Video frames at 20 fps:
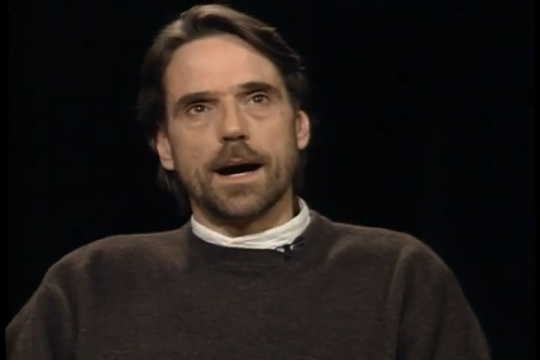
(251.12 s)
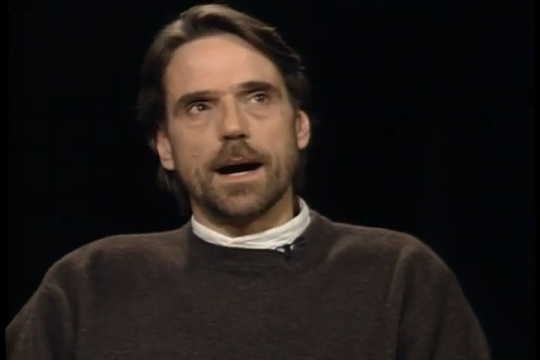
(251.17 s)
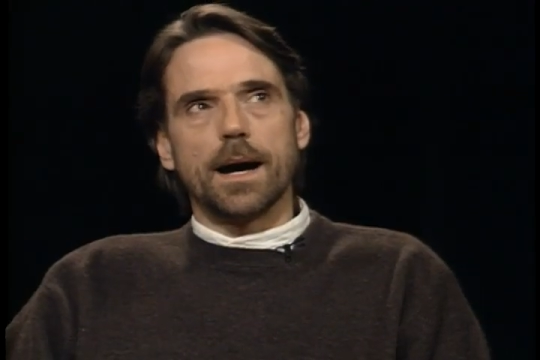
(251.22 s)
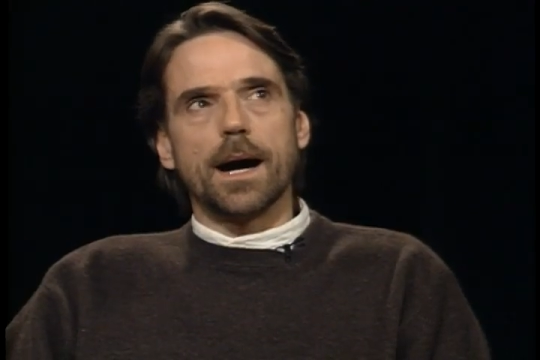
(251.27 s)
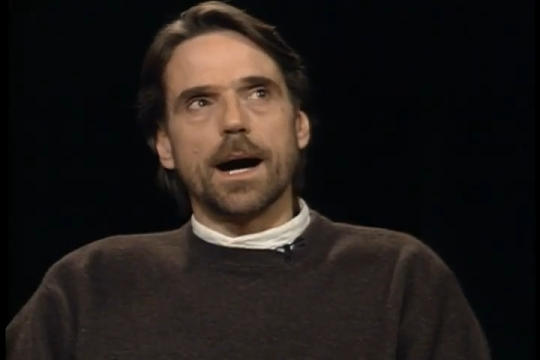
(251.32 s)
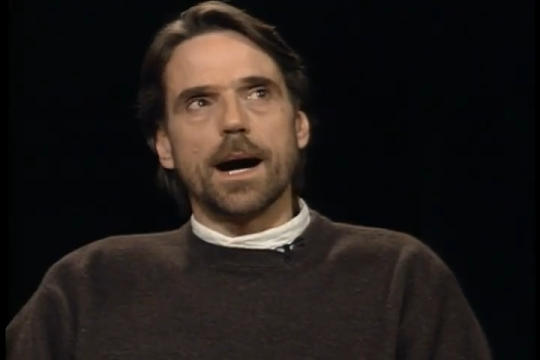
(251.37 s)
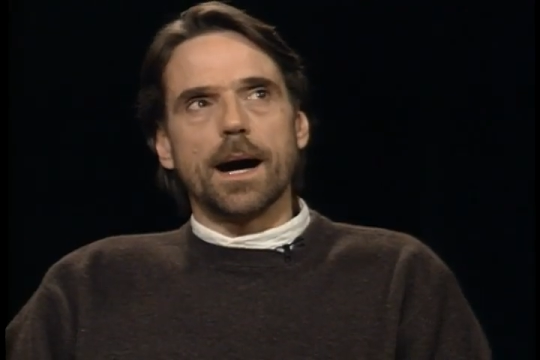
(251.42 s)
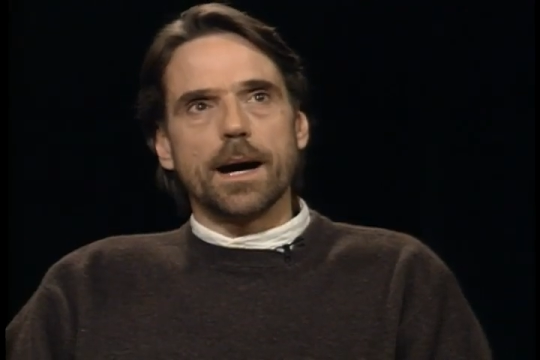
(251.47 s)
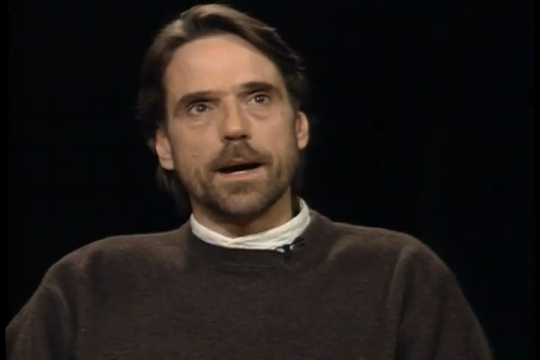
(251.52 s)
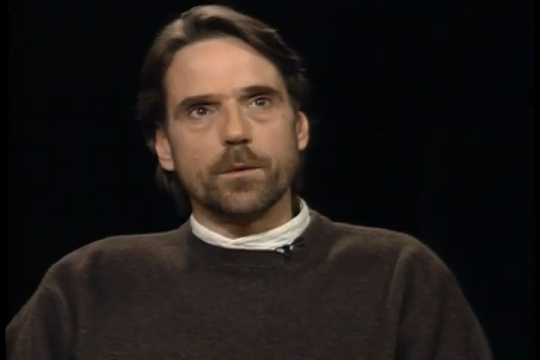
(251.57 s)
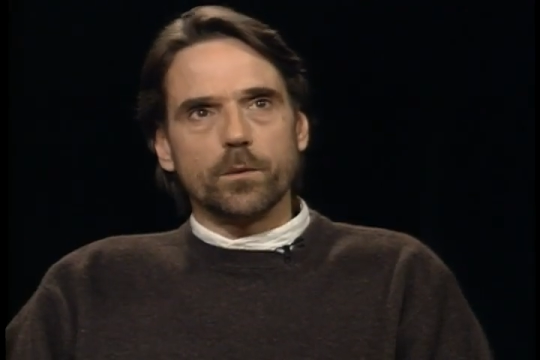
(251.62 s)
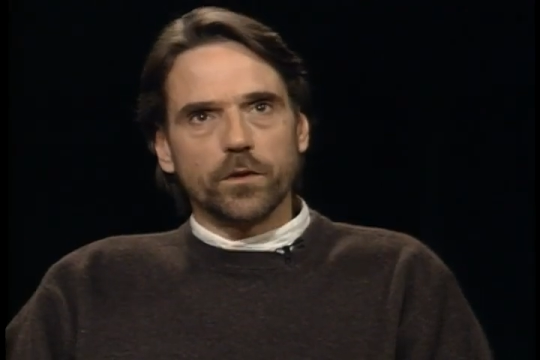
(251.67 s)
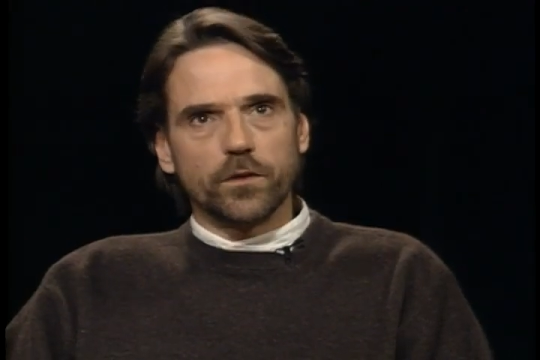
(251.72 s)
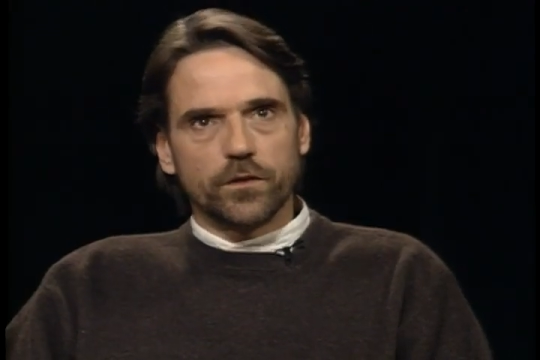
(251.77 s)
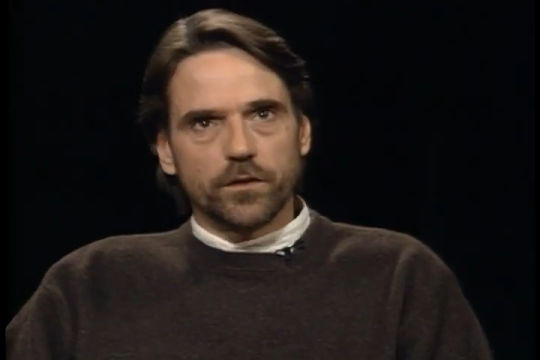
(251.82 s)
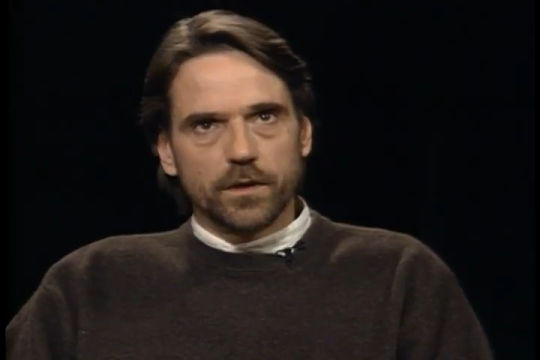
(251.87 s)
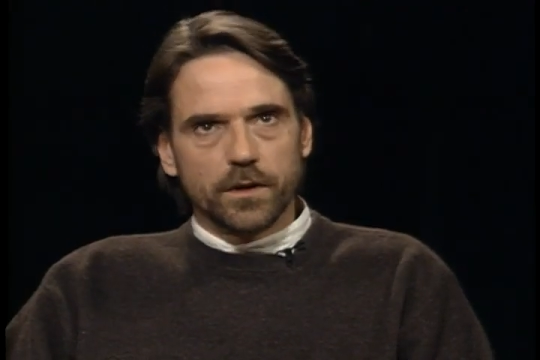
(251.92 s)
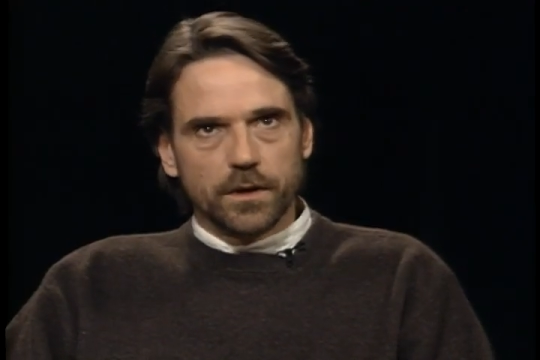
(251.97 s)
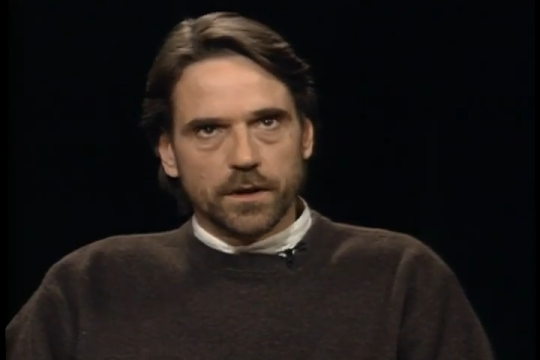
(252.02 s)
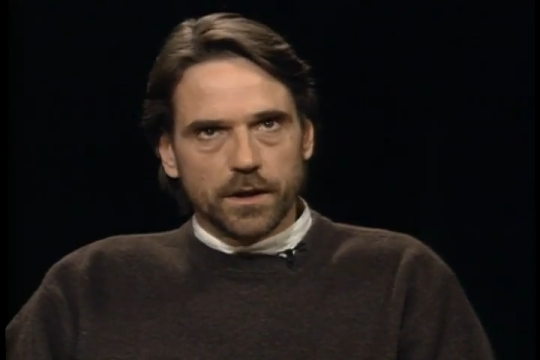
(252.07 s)
I was
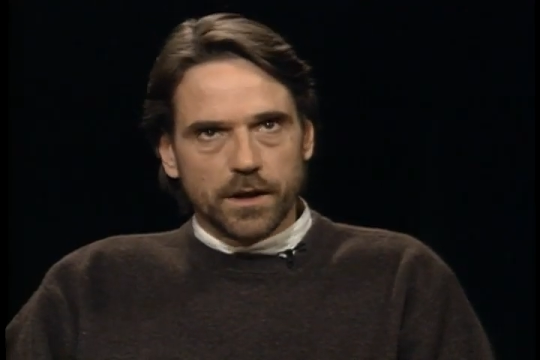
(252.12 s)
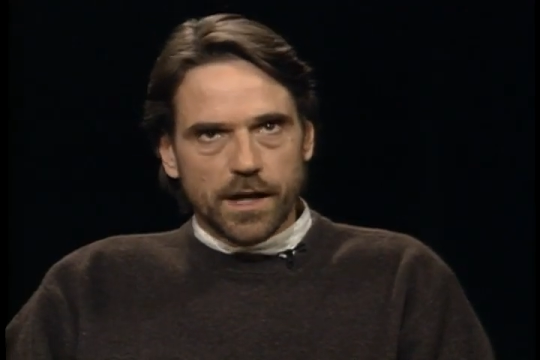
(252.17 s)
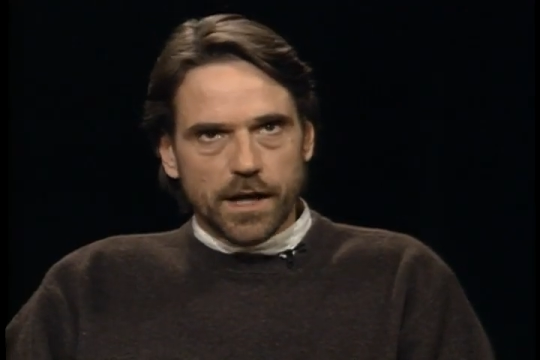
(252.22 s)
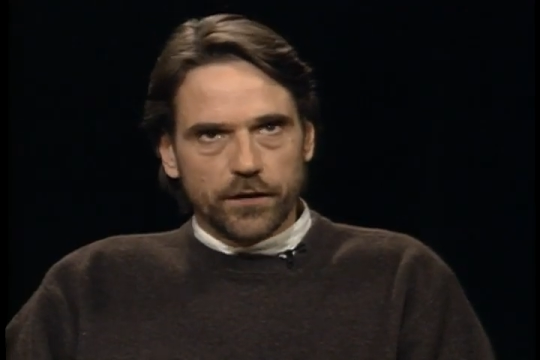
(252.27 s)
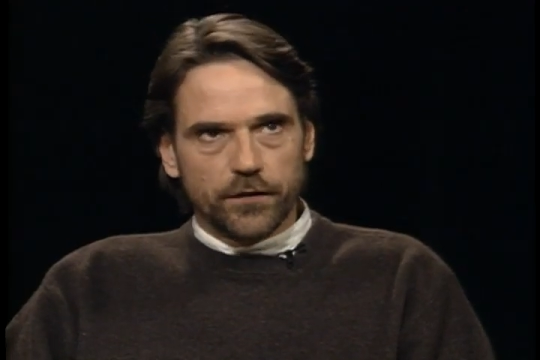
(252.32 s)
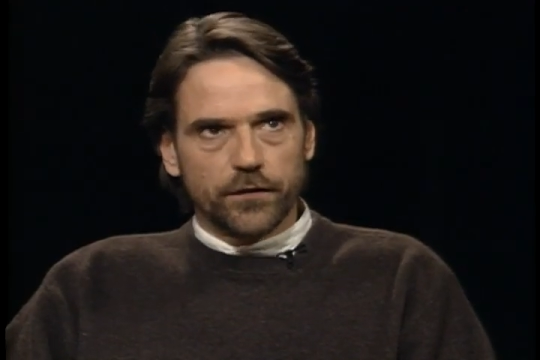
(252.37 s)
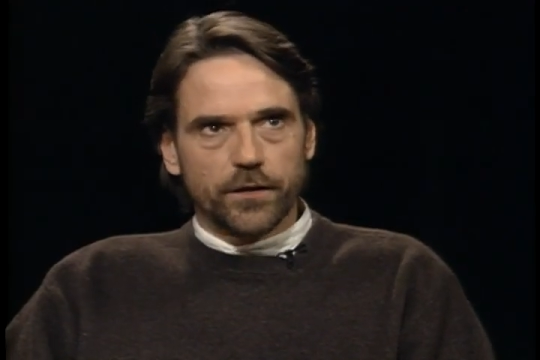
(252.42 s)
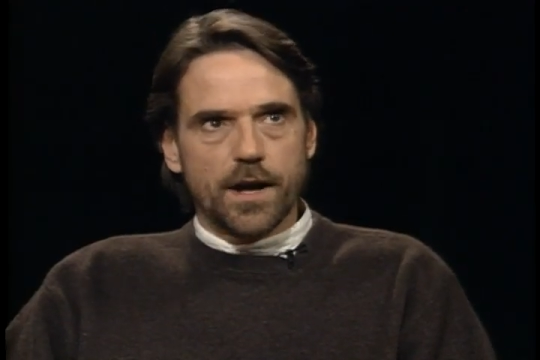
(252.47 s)
less